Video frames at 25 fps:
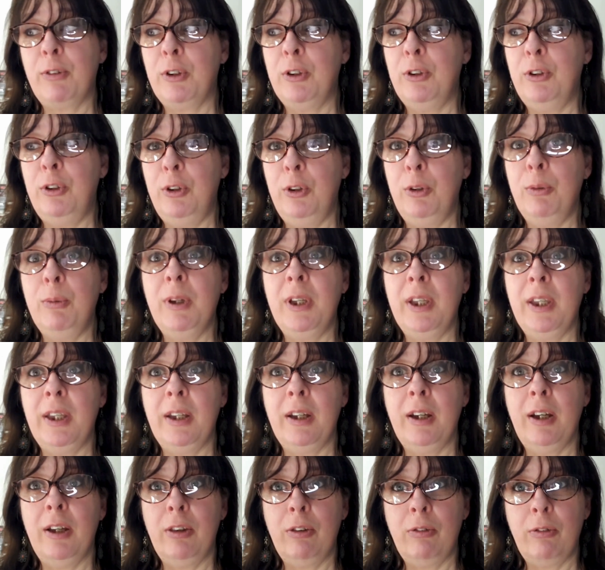for
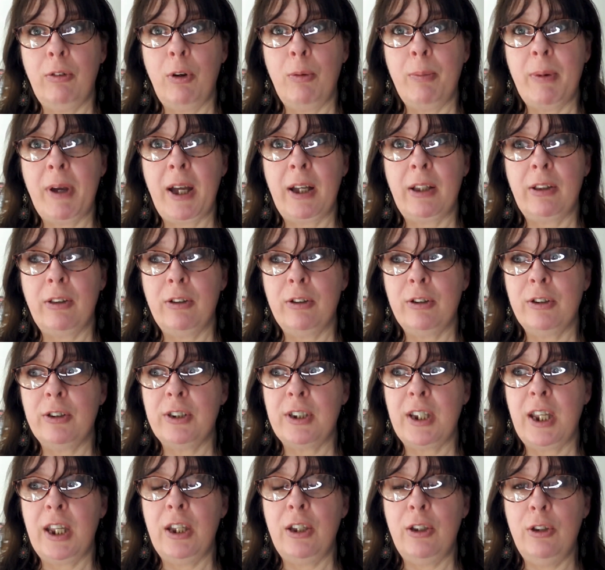doing a Throwback
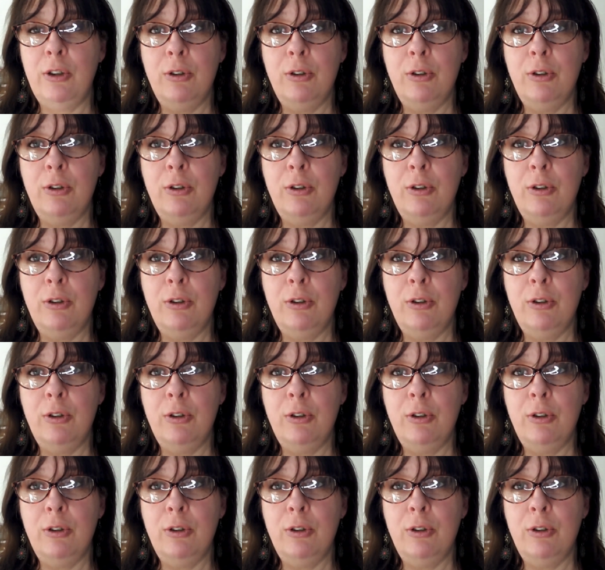Thursday